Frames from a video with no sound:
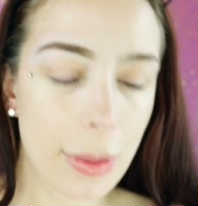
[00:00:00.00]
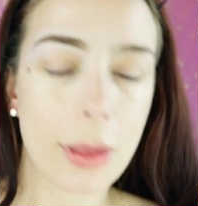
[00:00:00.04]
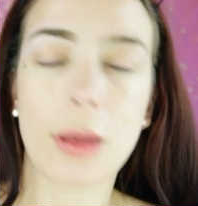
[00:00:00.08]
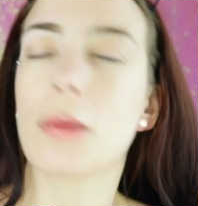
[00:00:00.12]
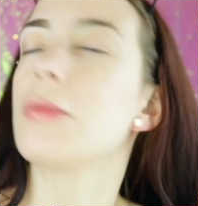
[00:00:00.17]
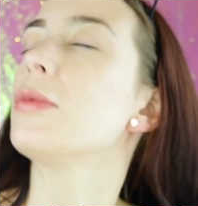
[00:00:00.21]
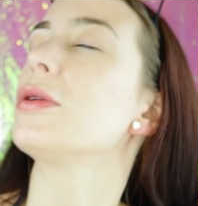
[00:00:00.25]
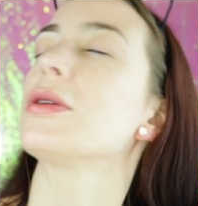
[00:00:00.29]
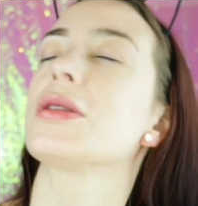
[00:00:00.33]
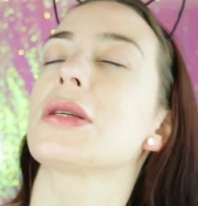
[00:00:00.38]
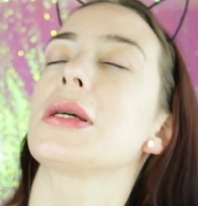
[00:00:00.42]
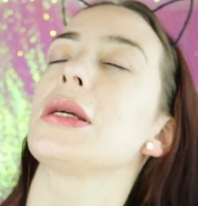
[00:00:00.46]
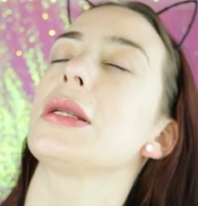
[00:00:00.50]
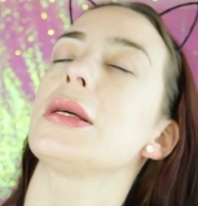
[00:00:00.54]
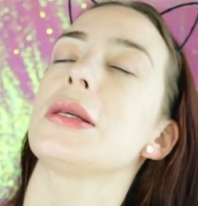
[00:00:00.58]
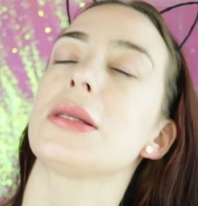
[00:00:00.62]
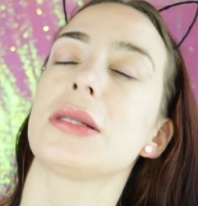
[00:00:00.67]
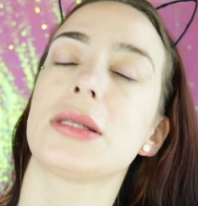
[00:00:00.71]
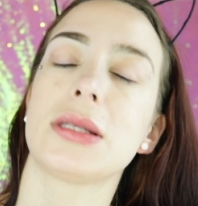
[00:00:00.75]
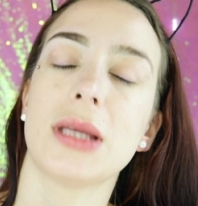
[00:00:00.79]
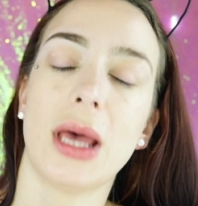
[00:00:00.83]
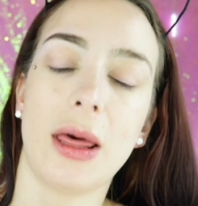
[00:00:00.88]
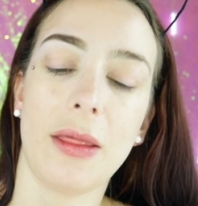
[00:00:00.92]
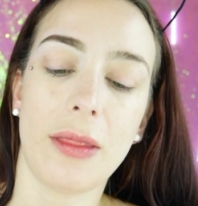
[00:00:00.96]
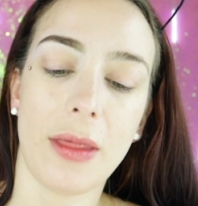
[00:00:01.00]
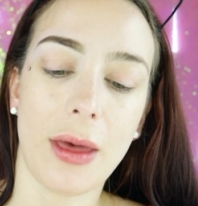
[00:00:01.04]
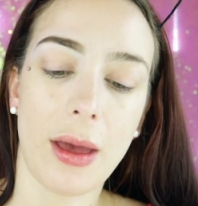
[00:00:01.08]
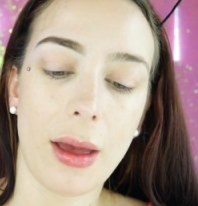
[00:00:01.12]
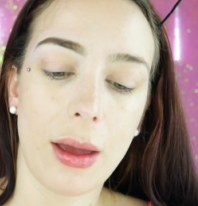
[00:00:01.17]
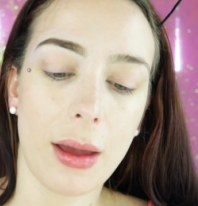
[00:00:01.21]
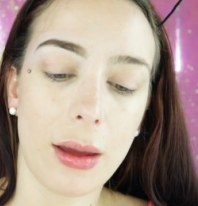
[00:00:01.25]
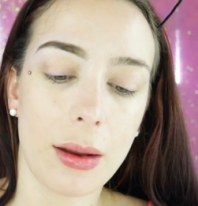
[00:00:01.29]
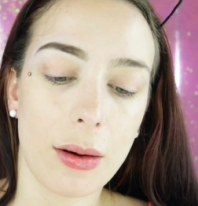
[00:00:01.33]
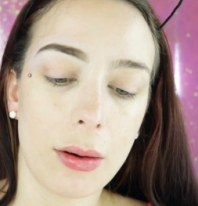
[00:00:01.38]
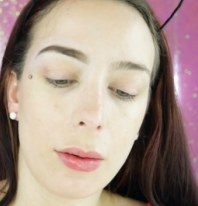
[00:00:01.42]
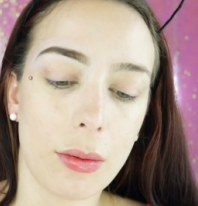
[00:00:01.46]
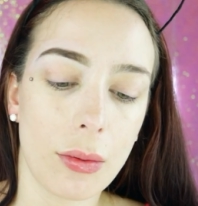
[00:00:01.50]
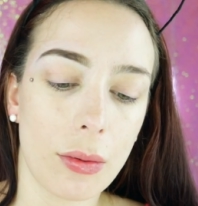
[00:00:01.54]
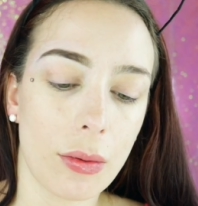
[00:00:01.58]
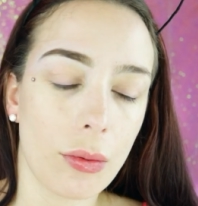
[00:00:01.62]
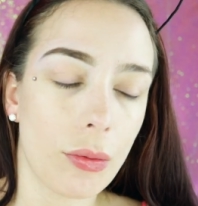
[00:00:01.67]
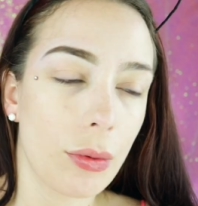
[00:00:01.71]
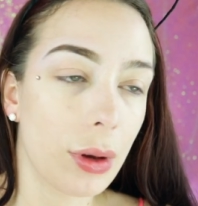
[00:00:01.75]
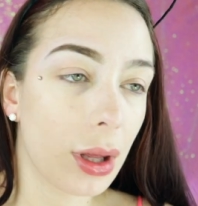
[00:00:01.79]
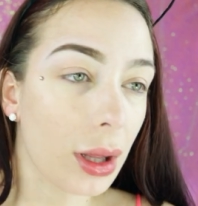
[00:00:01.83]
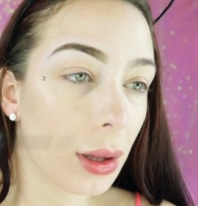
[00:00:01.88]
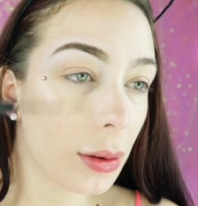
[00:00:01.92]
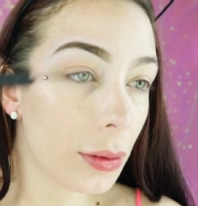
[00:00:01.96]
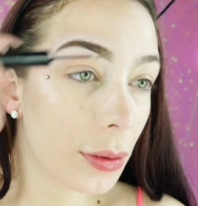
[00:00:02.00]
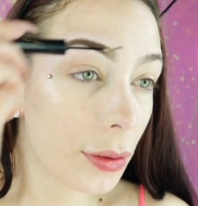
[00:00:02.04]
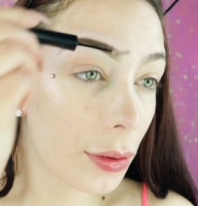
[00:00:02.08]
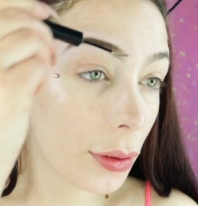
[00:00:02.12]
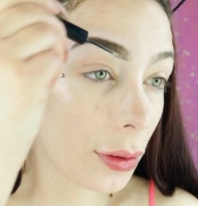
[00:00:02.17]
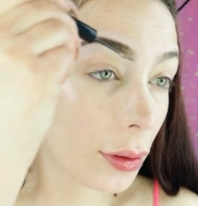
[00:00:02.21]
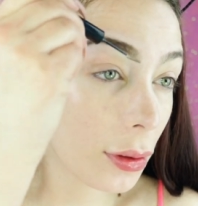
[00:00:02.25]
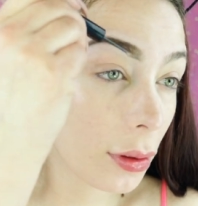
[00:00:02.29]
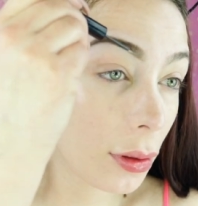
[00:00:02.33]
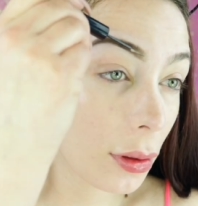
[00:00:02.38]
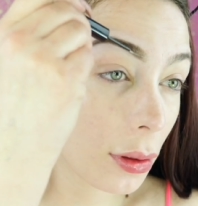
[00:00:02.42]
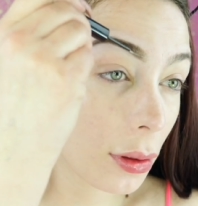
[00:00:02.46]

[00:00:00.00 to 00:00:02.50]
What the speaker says: I'm just gonna set that with